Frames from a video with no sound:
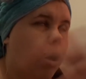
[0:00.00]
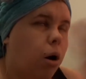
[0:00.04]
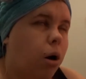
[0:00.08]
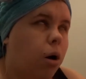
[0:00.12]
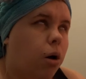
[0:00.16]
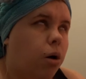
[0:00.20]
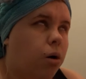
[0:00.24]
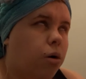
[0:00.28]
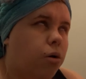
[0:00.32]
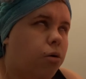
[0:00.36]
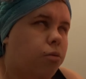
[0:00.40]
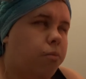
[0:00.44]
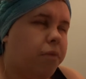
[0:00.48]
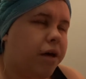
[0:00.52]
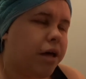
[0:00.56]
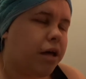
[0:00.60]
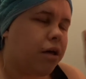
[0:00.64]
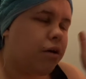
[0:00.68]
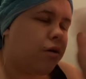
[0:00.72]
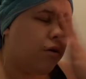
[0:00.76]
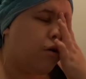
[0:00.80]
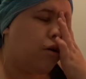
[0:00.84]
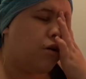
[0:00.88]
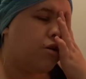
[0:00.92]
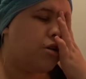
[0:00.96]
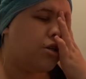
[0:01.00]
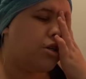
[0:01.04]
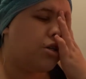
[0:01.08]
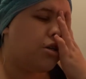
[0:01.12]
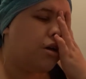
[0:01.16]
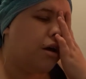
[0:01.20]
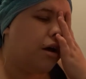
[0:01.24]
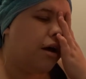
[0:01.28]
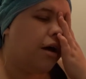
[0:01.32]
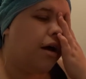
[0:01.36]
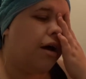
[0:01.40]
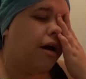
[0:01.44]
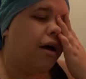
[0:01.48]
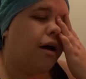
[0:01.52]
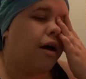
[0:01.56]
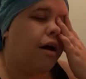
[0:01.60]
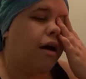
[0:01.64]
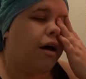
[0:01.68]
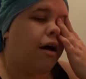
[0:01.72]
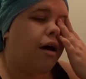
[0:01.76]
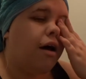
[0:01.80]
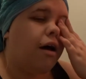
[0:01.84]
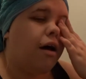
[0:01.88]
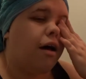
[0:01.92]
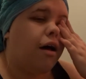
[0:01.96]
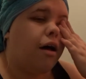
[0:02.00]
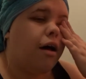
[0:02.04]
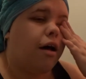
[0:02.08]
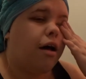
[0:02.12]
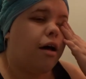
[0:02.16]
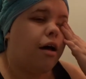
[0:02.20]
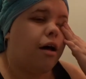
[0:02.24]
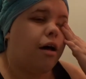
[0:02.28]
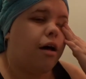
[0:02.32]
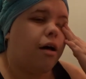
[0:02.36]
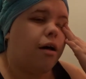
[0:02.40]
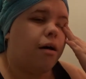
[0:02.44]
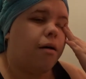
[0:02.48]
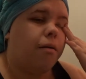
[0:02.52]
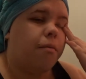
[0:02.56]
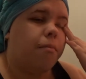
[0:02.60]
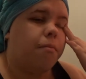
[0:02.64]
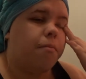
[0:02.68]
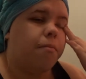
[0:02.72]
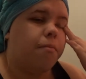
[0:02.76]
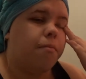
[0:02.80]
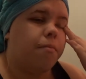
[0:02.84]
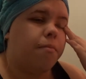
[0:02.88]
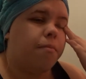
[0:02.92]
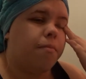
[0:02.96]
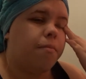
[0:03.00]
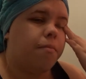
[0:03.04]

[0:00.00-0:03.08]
Oh my gosh. Um,